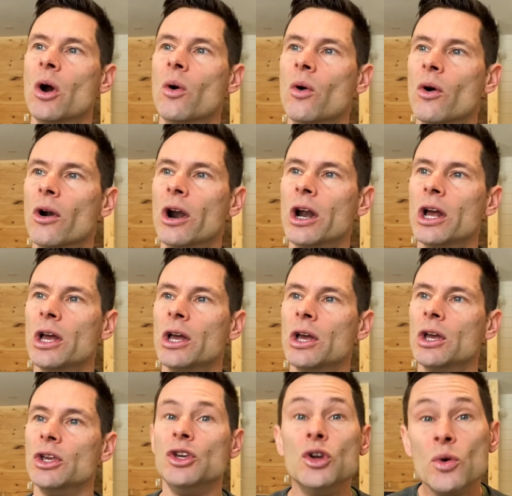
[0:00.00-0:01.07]
or
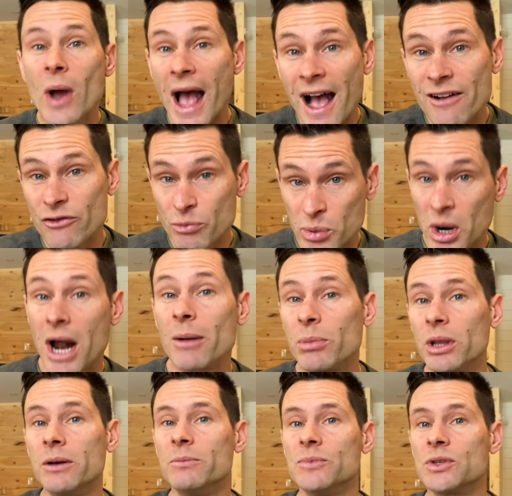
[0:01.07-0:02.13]
you have
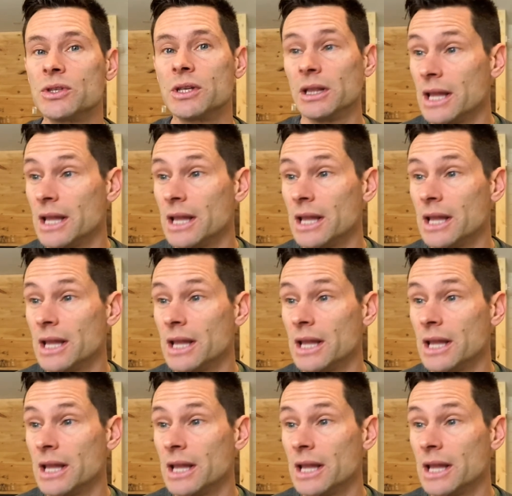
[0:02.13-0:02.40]
problems,